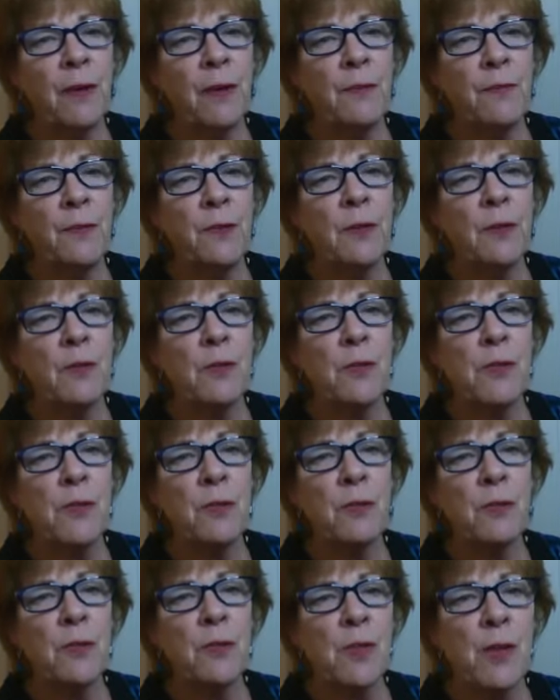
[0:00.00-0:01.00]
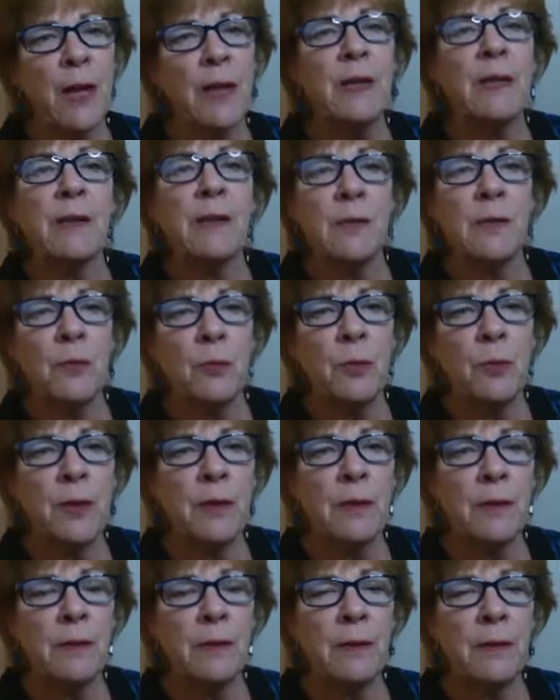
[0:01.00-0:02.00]
feel so excited
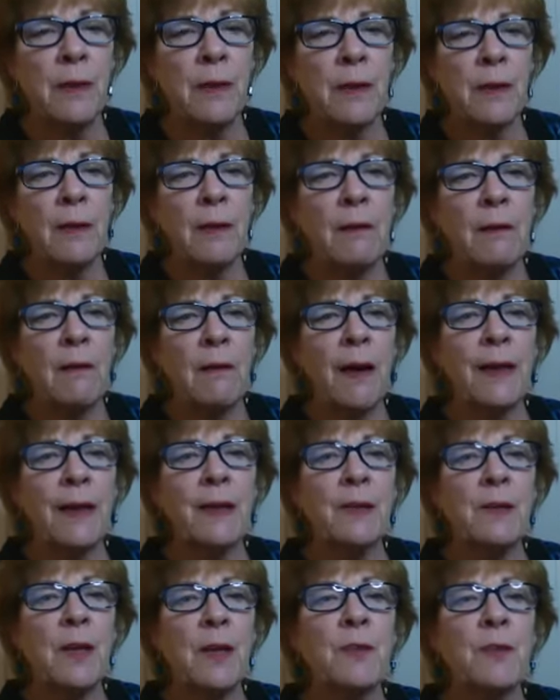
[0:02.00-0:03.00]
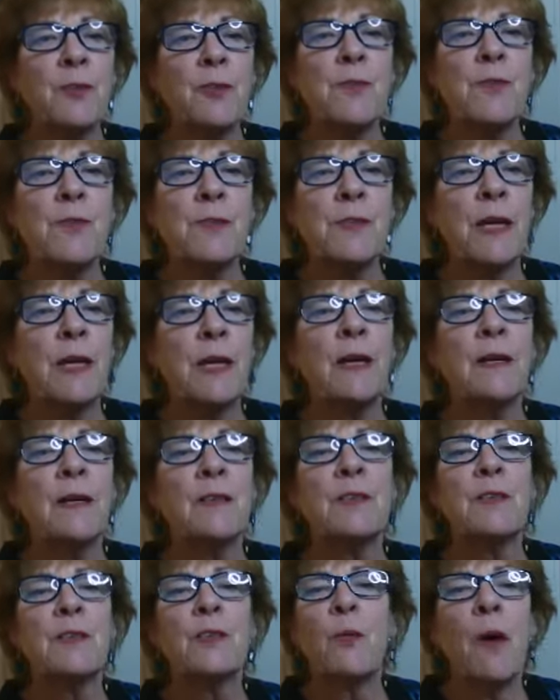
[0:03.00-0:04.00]
when I can
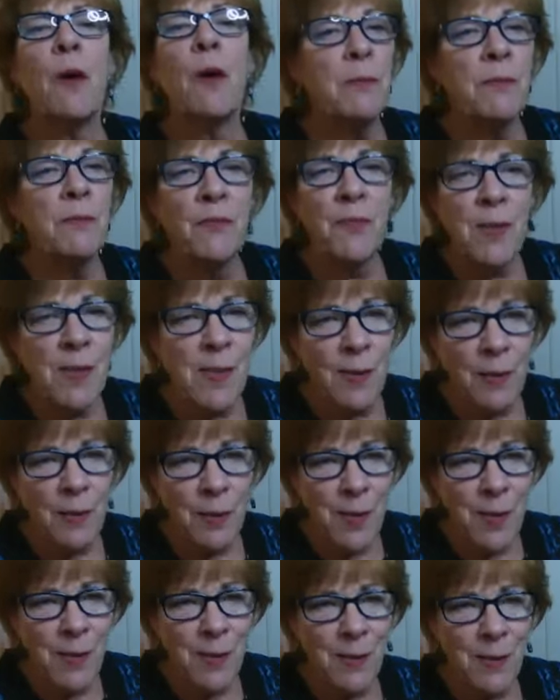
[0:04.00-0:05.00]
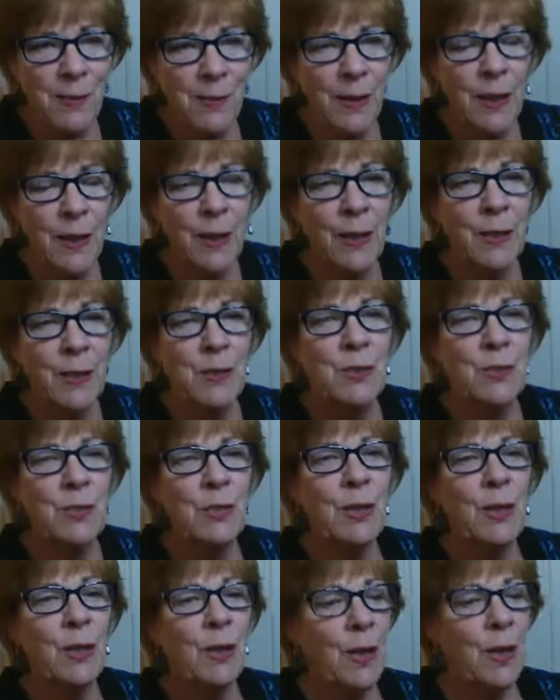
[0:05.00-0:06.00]
understand quantum physics, and
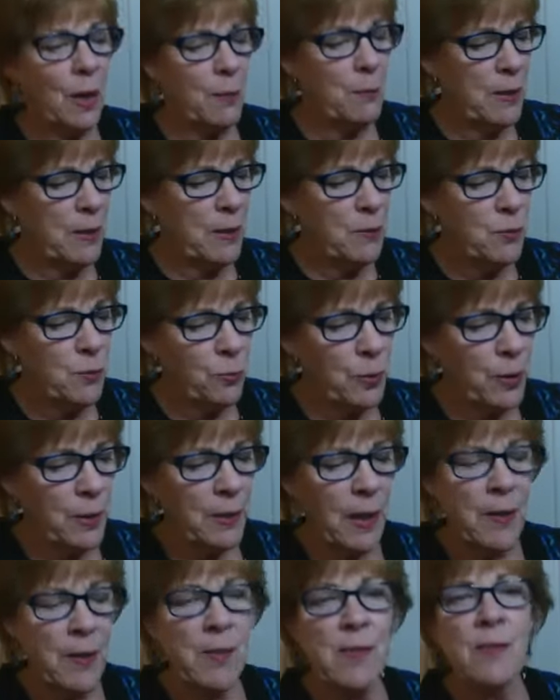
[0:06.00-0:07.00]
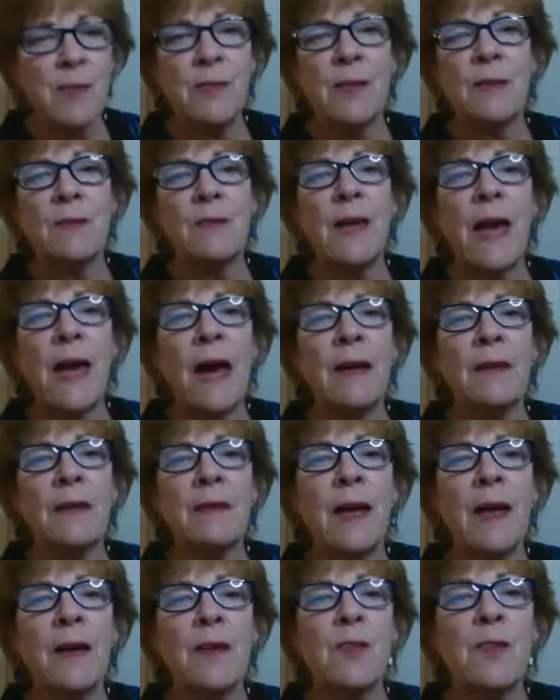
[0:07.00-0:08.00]
I begin to realize that that
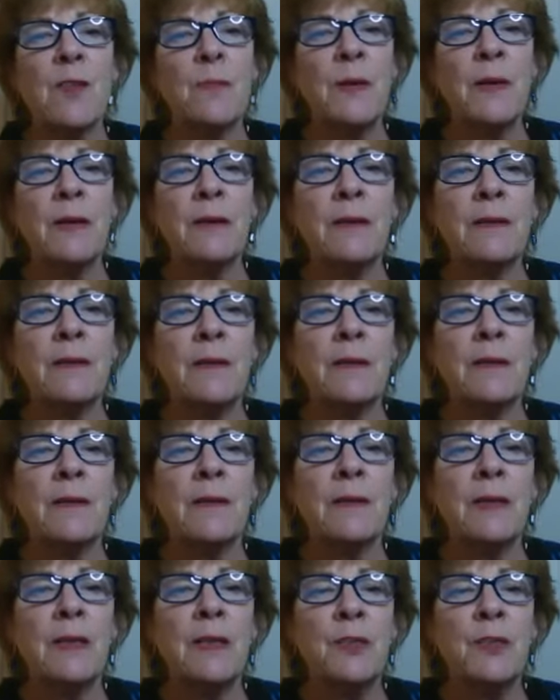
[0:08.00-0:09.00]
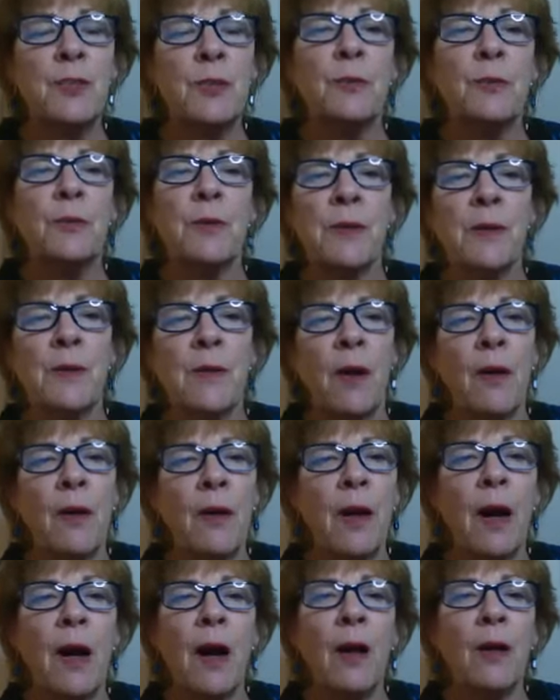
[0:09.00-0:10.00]
has been intuited
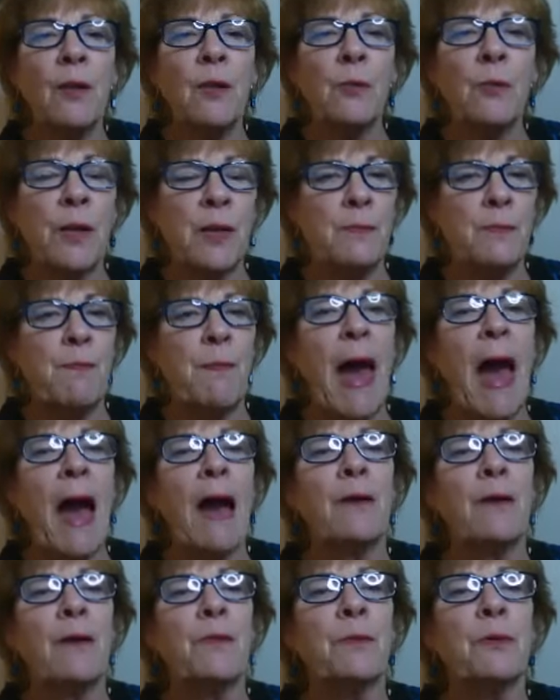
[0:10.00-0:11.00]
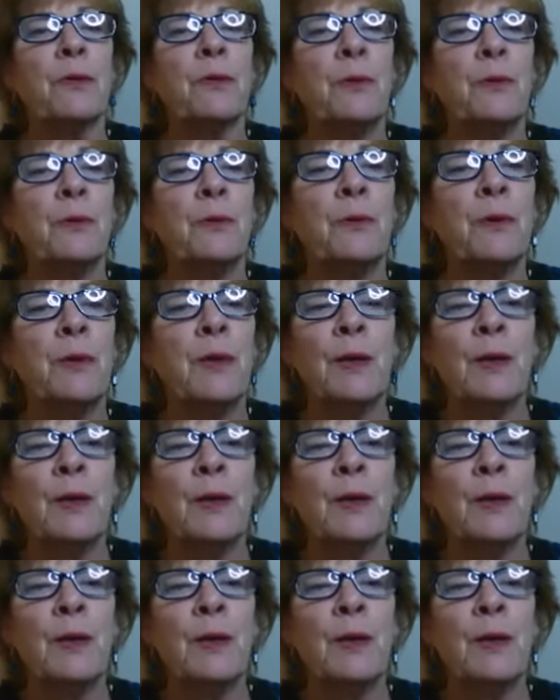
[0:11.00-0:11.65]
all the way back through